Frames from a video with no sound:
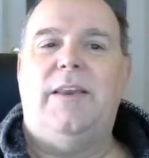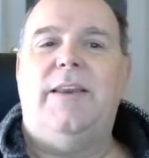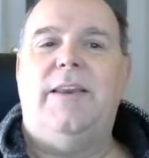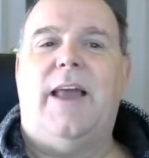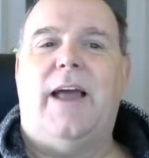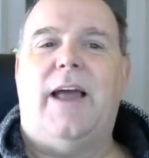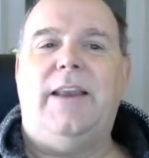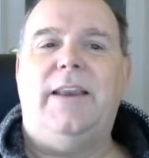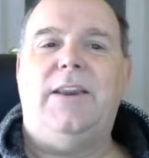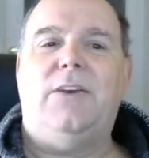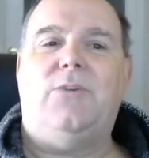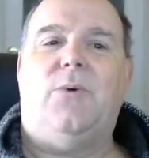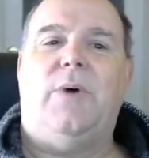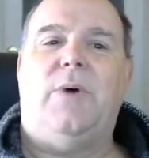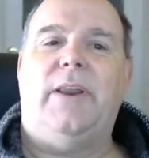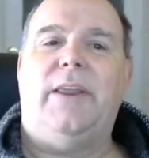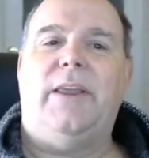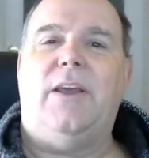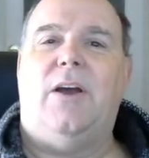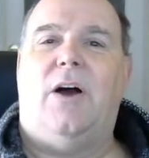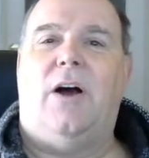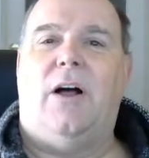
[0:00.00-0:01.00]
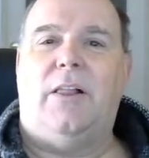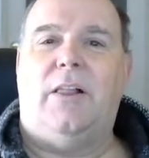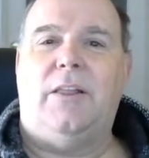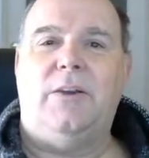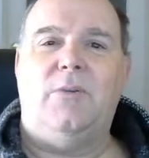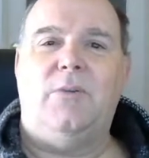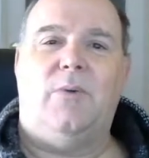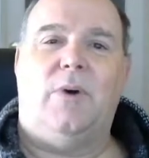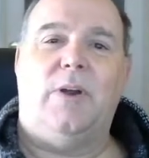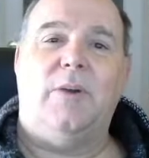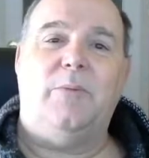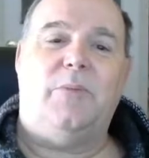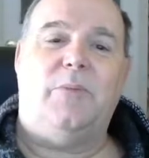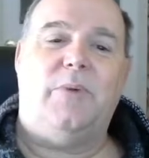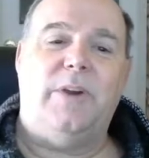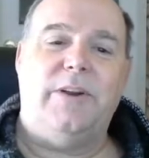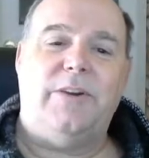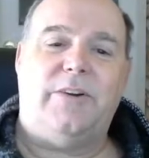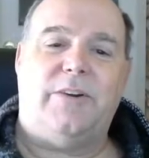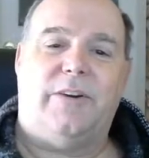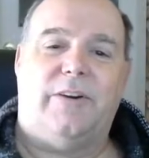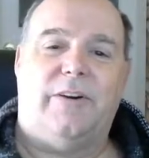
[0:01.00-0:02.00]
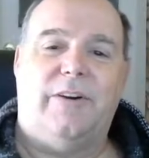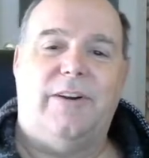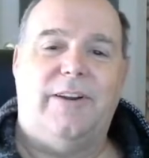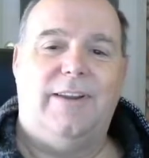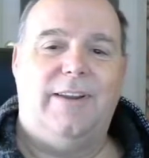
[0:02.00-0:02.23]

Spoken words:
9020 all-in-one printer.